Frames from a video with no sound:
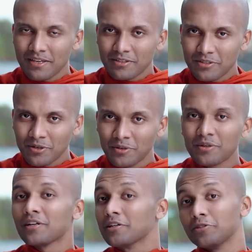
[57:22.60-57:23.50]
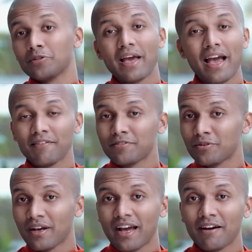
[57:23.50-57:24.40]
So you have
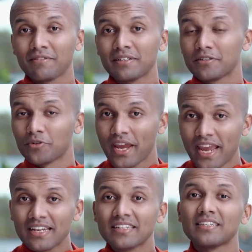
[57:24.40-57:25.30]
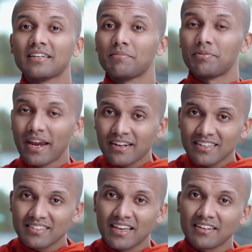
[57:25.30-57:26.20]
to have a great
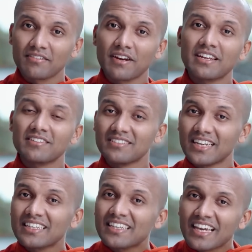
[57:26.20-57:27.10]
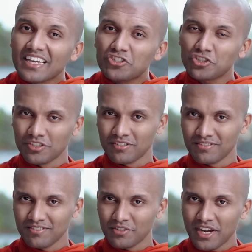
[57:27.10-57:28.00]
practice and great dedication,
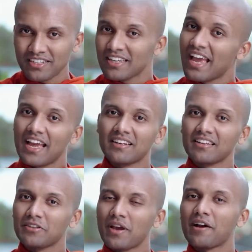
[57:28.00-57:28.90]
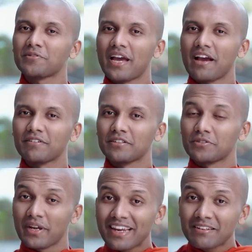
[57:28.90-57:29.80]
right? And you have to have a
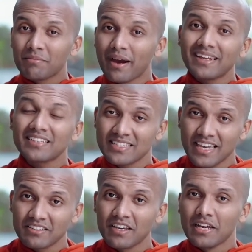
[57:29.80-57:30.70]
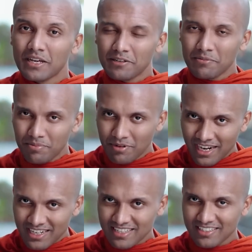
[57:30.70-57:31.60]
great mindset to
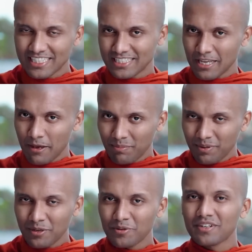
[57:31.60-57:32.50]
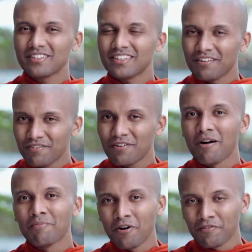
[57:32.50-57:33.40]
practice this purest
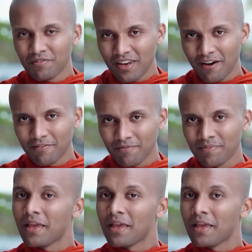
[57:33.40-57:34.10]
form of love.